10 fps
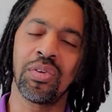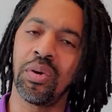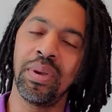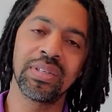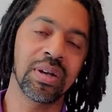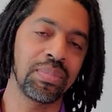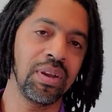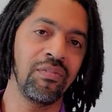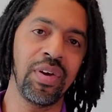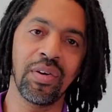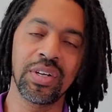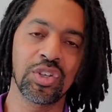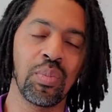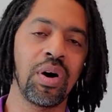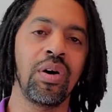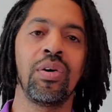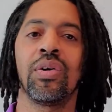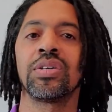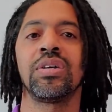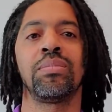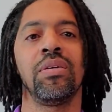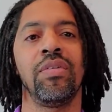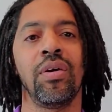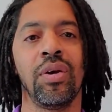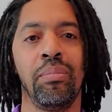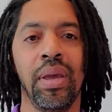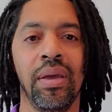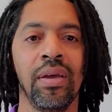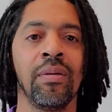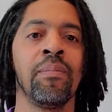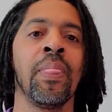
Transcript: it be something very small or something very big.